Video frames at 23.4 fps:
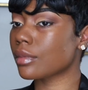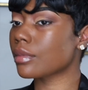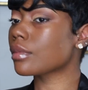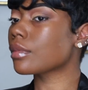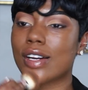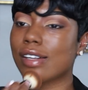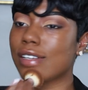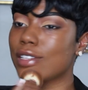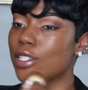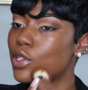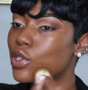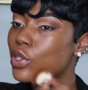
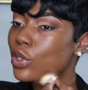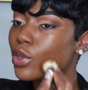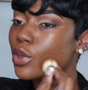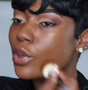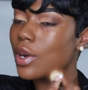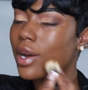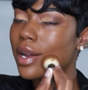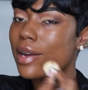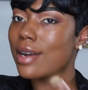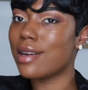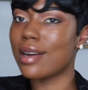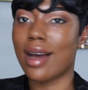Learning to
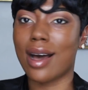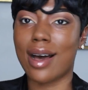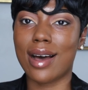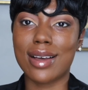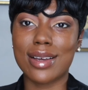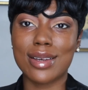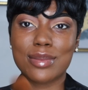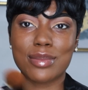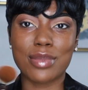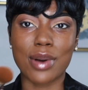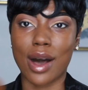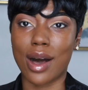
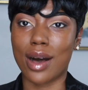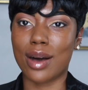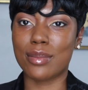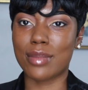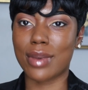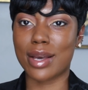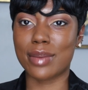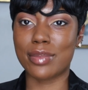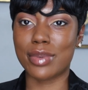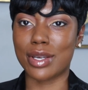not pop my